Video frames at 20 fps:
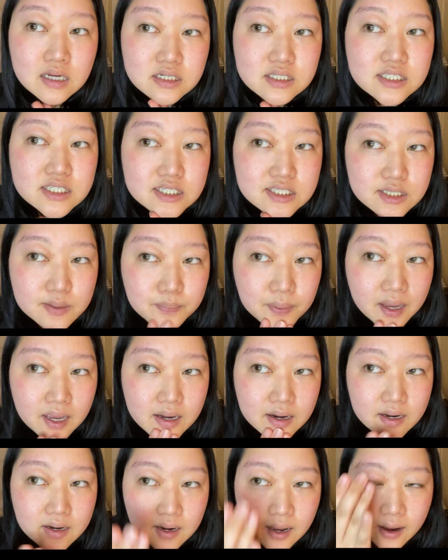
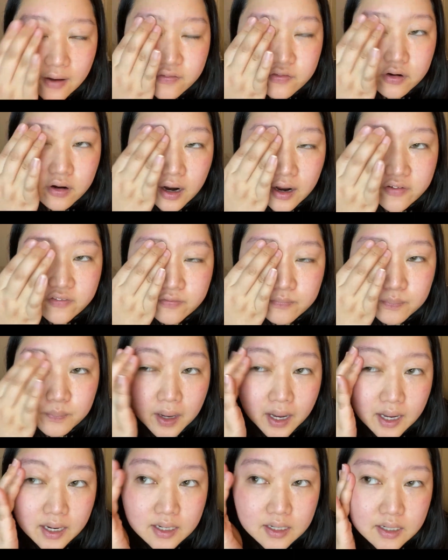dissipated after I've
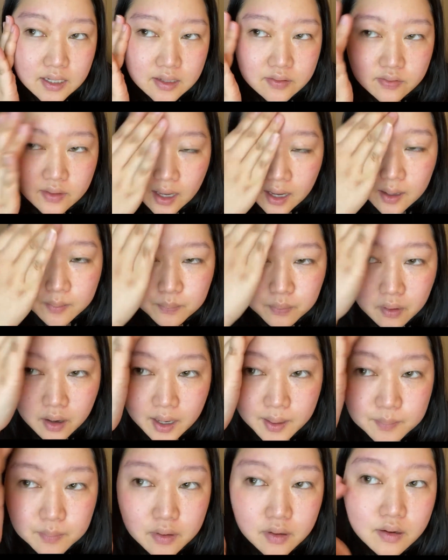patted in that
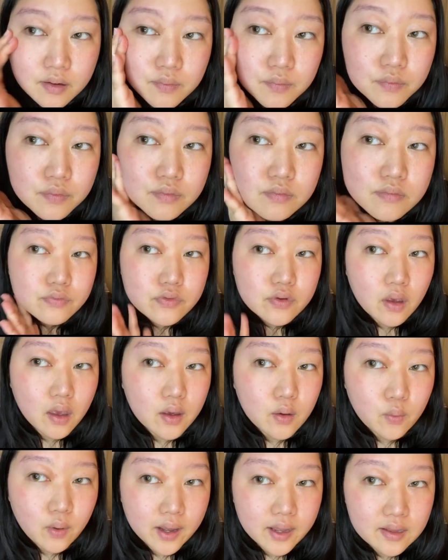primer. So I
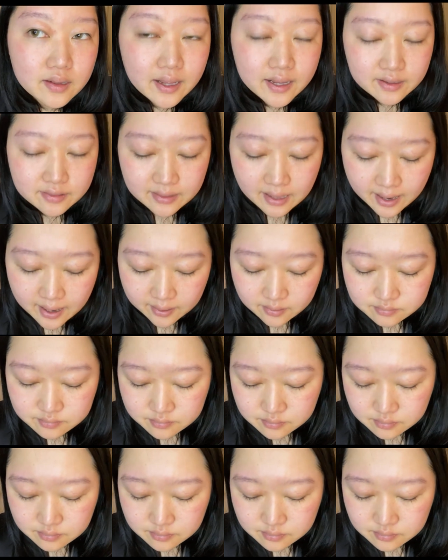quite like that.